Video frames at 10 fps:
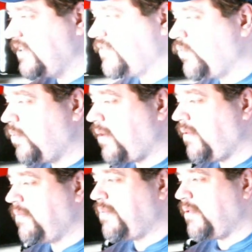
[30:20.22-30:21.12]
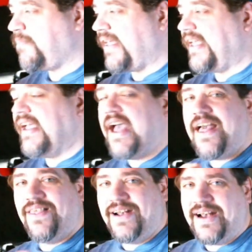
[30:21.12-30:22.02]
this will probably be
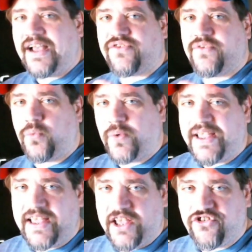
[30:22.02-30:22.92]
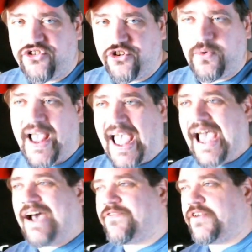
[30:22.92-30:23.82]
the next reissue
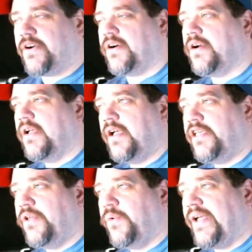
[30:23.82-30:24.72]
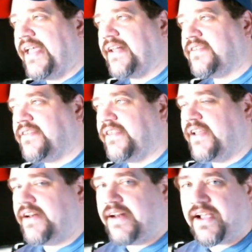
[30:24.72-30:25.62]
after you we get
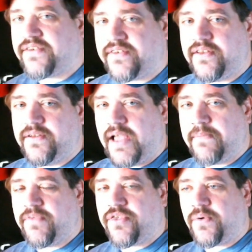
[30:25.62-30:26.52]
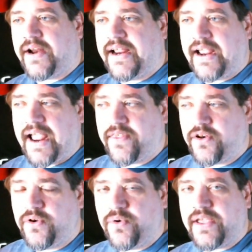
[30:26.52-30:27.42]
the next M3 and
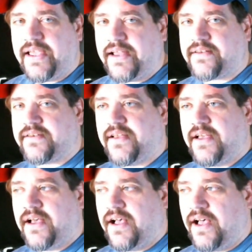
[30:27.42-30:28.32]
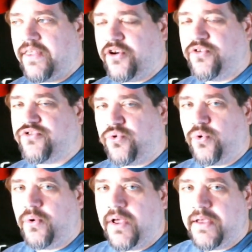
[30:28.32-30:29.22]
the new kit, uh, the new
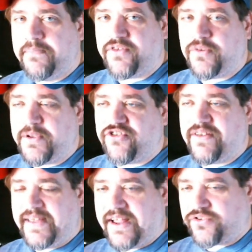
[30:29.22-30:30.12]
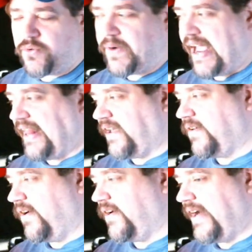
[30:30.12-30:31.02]
tool Mitsubishi Lancer Rally
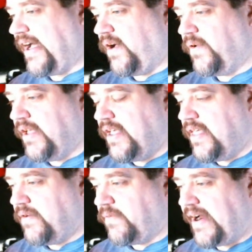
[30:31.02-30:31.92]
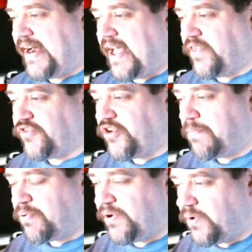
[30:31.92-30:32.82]
car. Now, right now, there's no
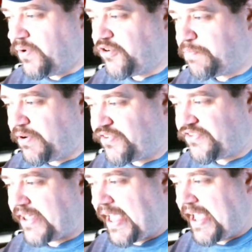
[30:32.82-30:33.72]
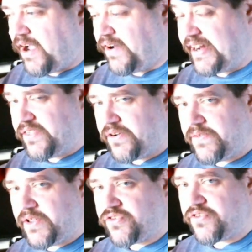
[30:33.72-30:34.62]
pre-orders per se on either
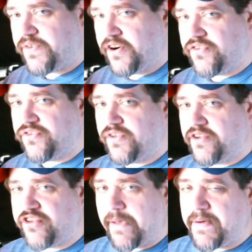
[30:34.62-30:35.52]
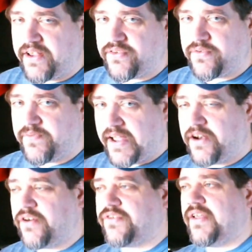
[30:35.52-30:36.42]
of those as far as Japanese
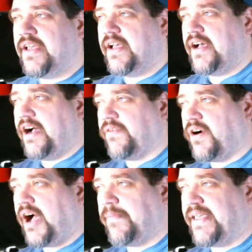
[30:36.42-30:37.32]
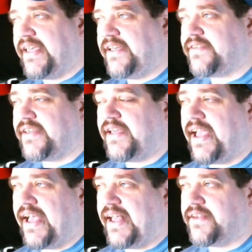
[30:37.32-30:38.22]
vendors. However, Hobby Easy
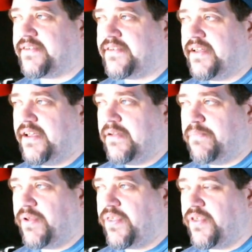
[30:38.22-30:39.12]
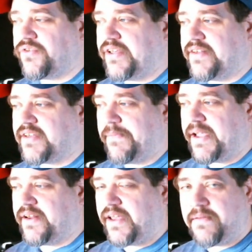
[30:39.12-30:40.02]
has both of those kits
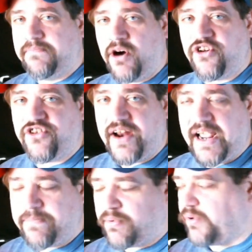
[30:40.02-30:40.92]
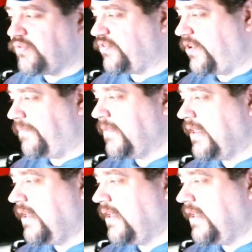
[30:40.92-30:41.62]
coming in like March and April. So,